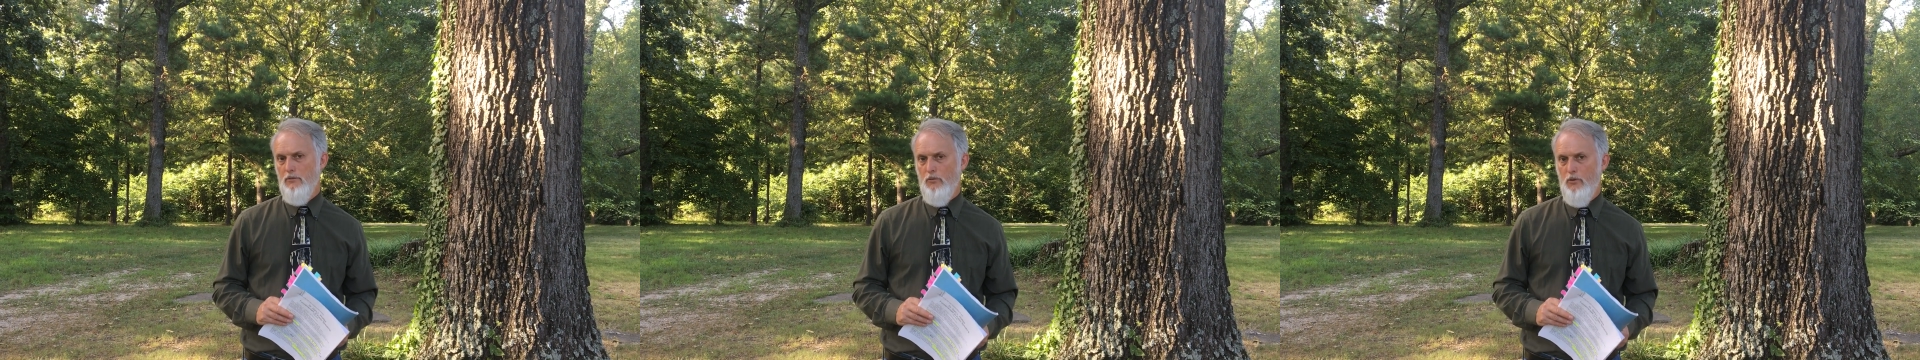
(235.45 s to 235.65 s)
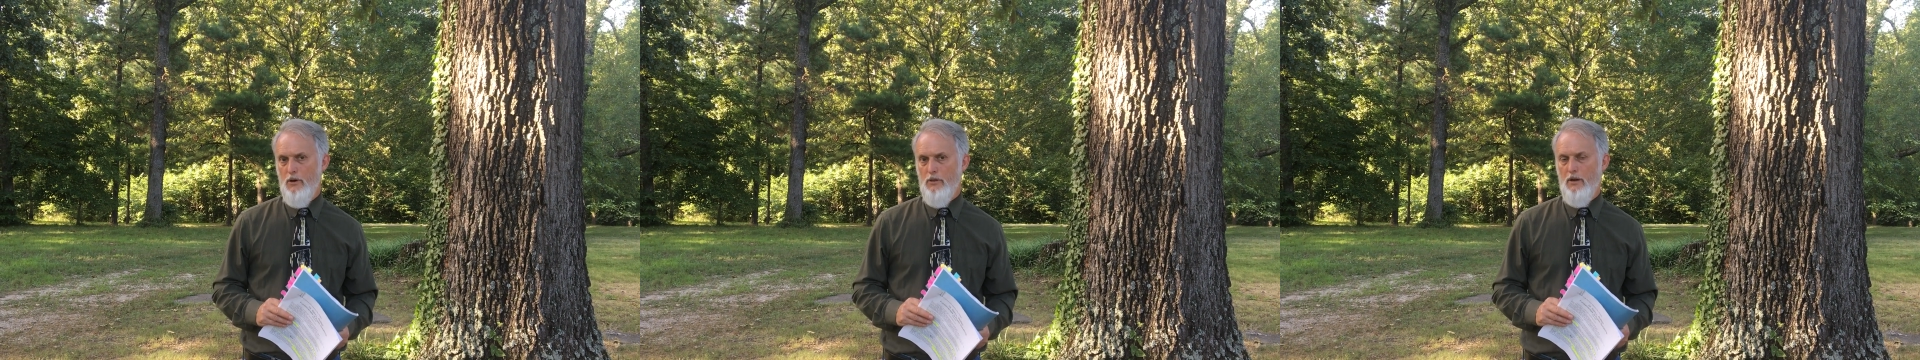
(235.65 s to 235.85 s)

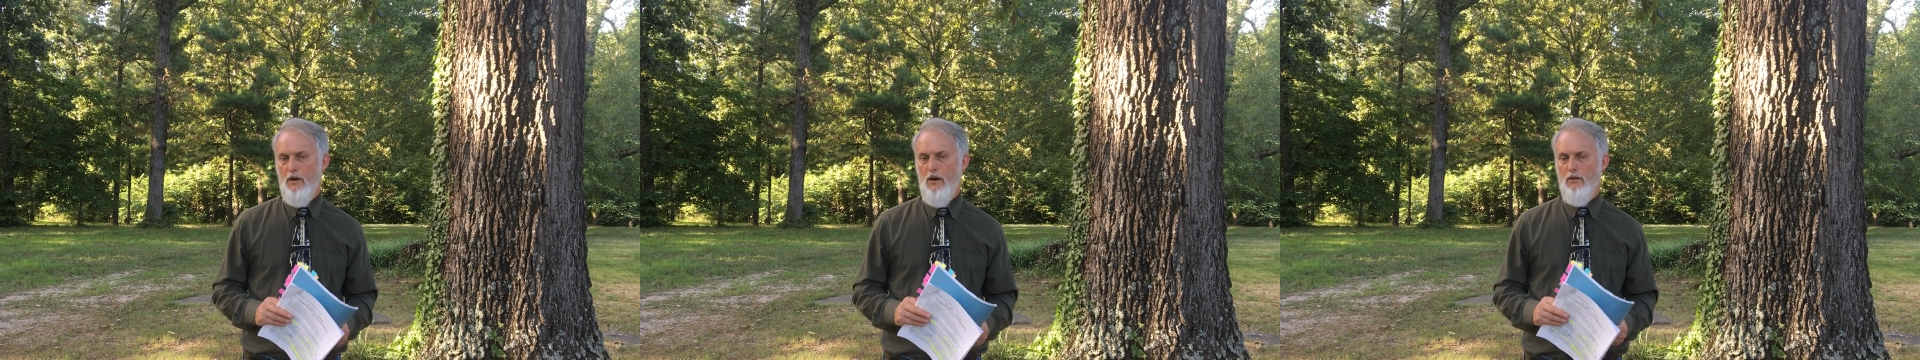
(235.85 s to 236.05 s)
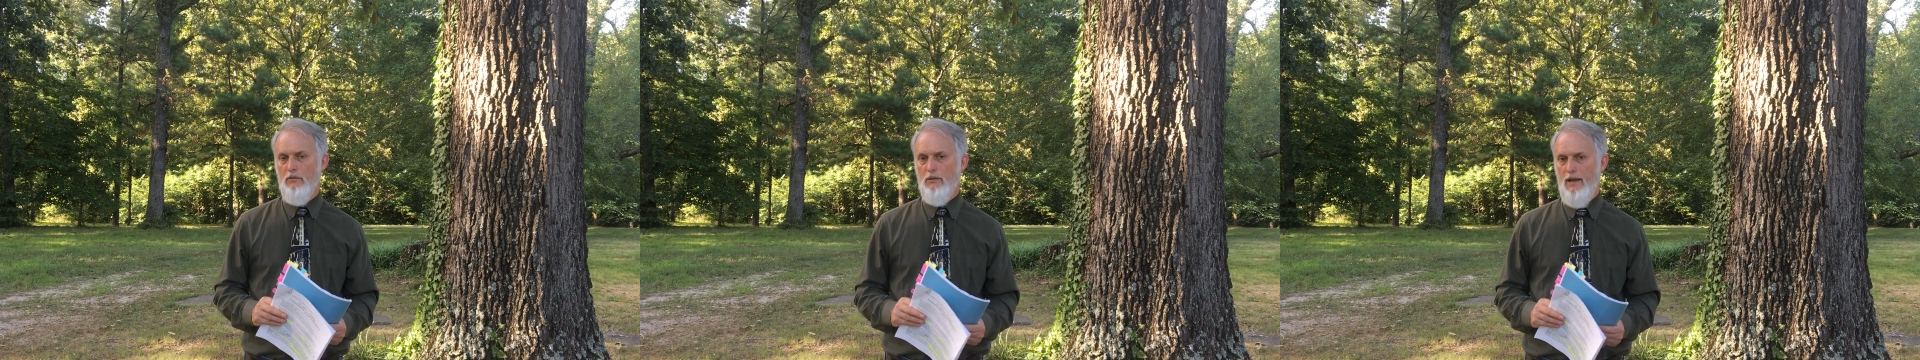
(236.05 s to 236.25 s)
where
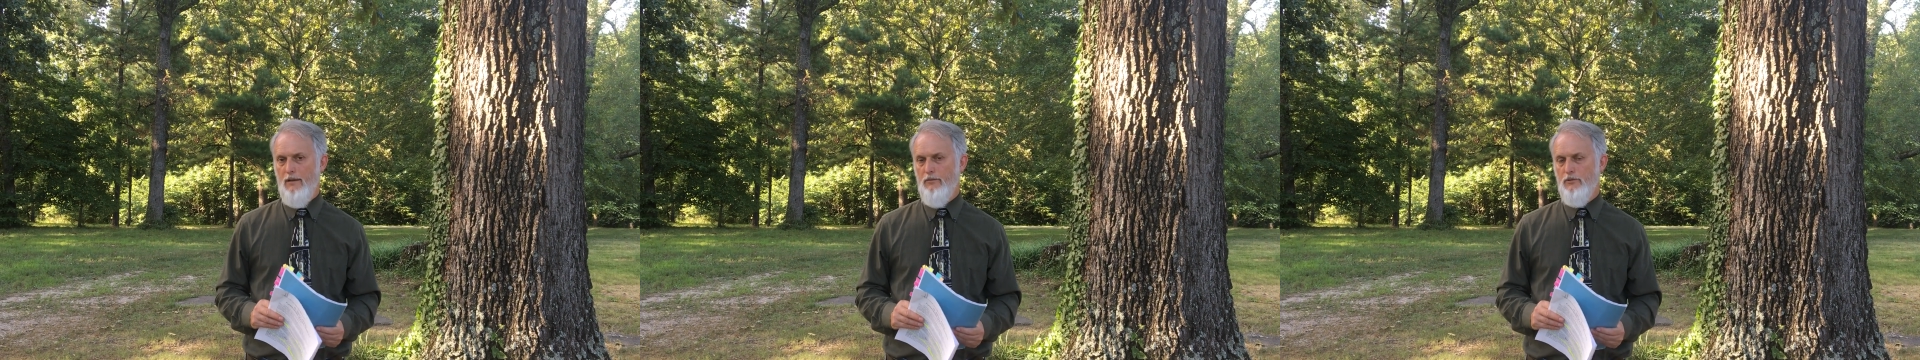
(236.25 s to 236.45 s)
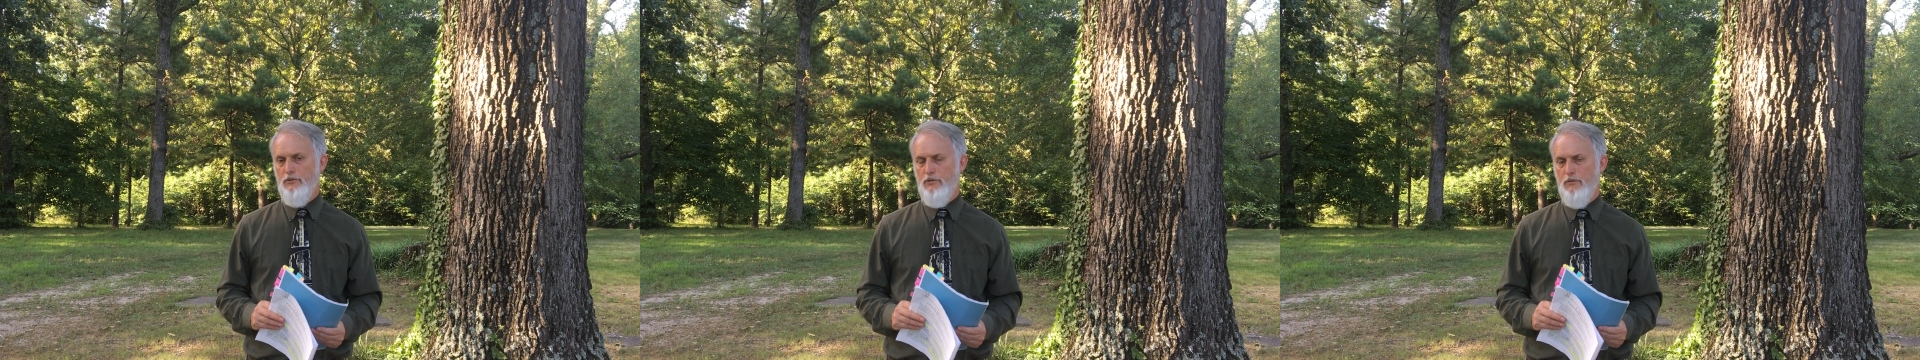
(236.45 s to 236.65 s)
there are
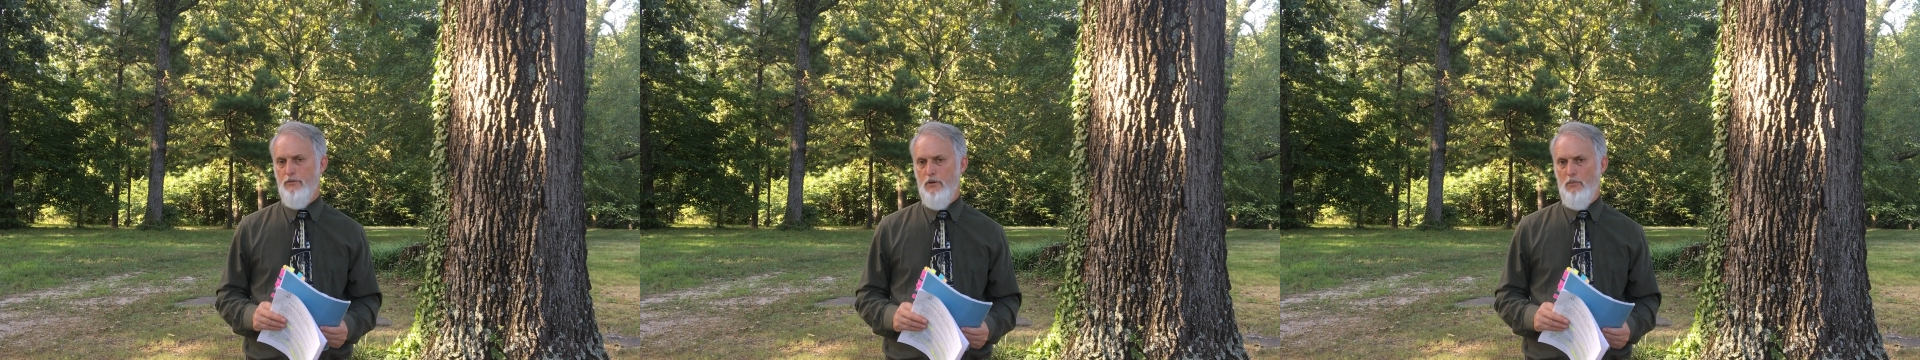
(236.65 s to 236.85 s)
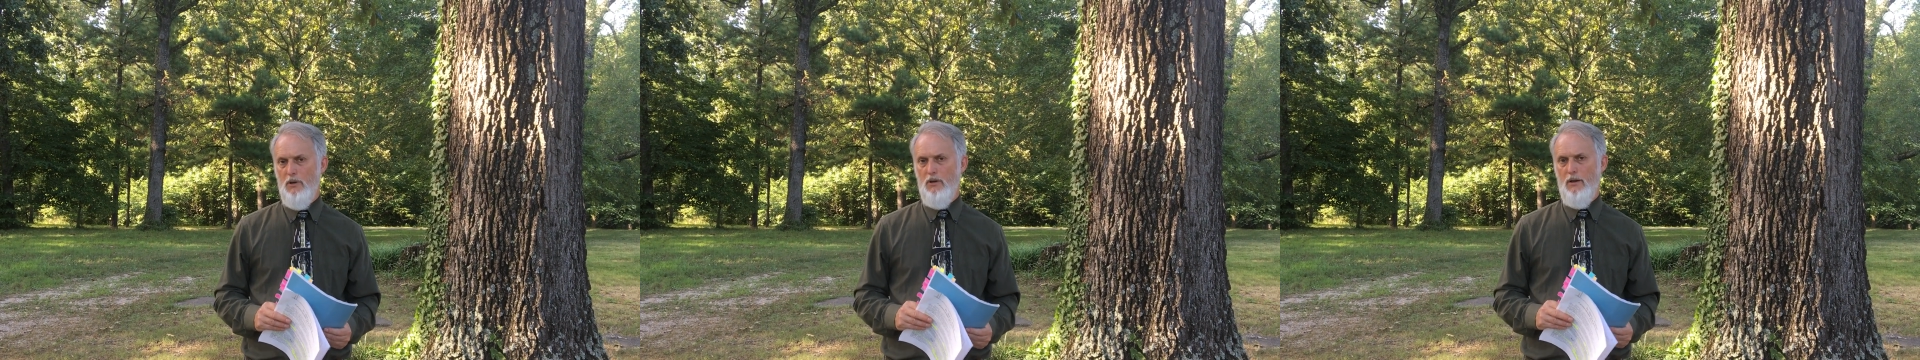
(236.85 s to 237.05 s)
levels of
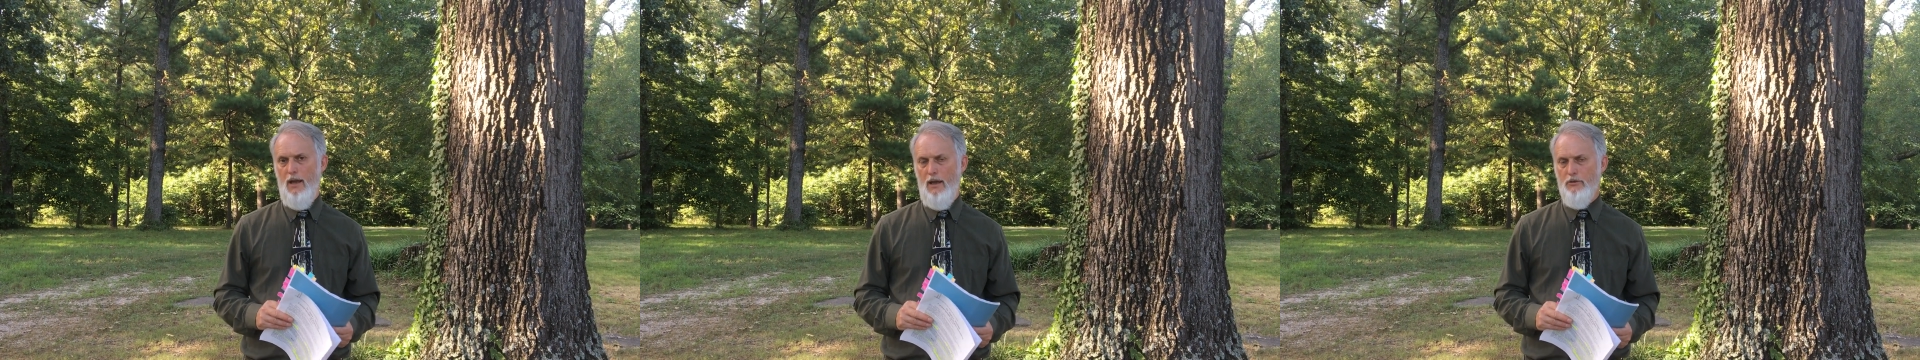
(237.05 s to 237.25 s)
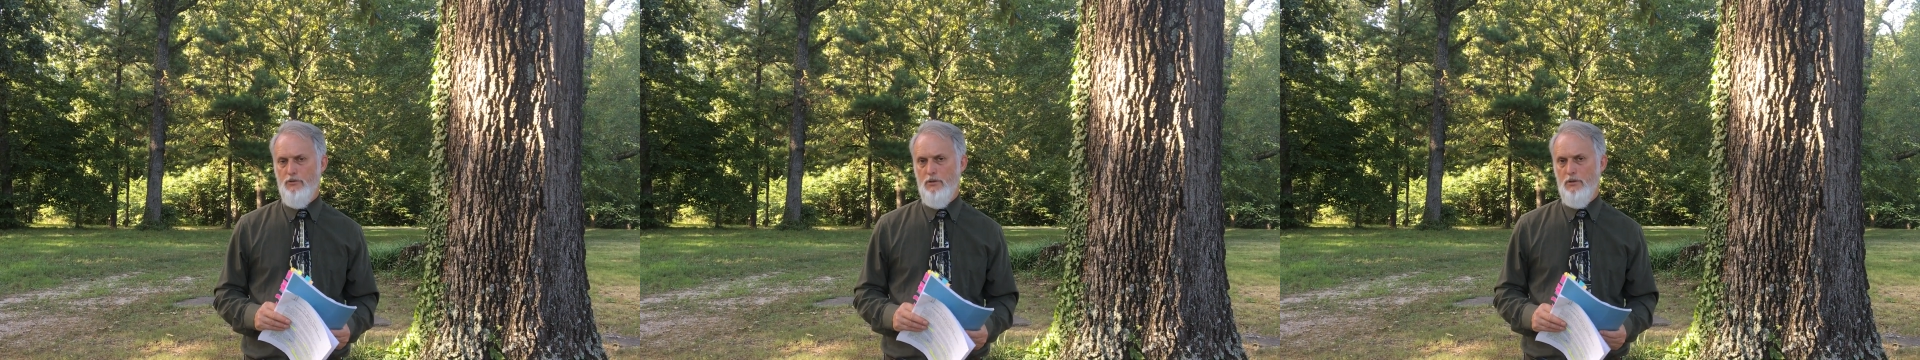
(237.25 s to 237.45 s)

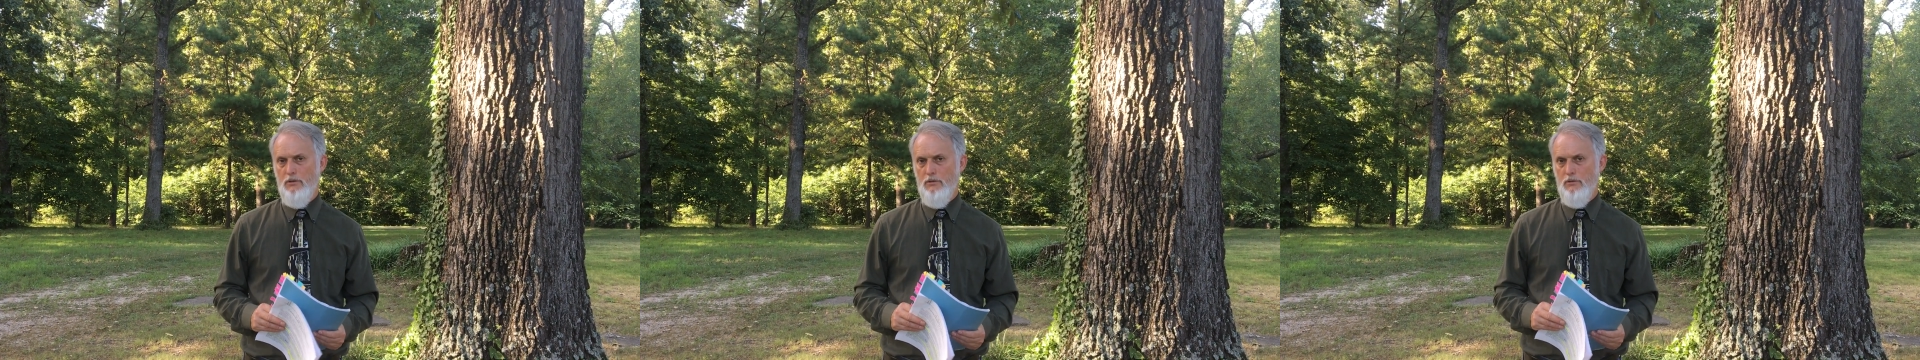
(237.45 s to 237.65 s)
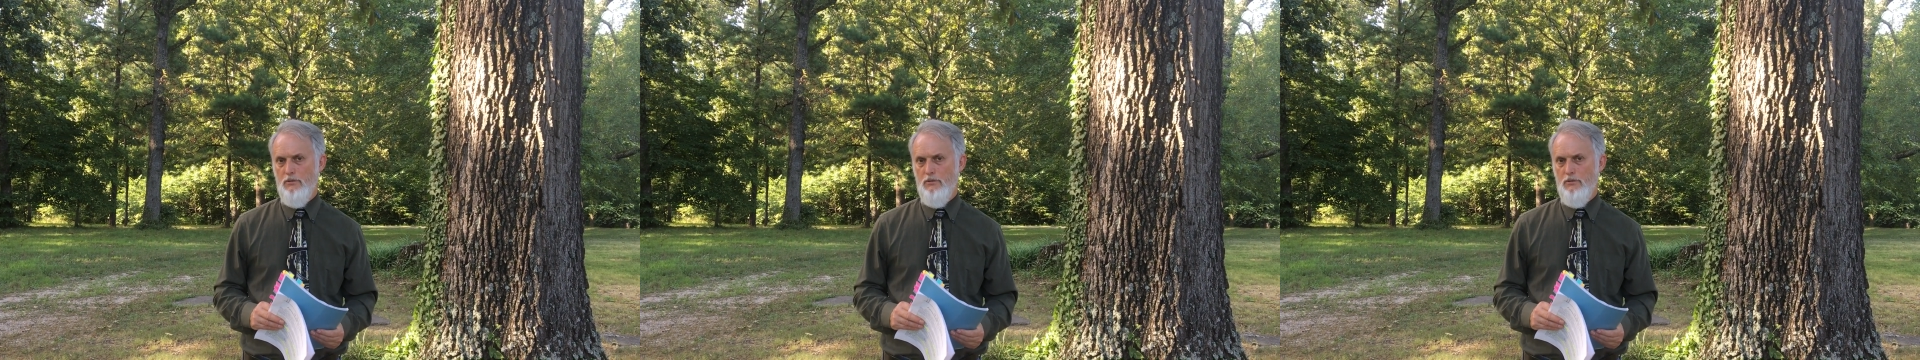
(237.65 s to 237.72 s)
communication,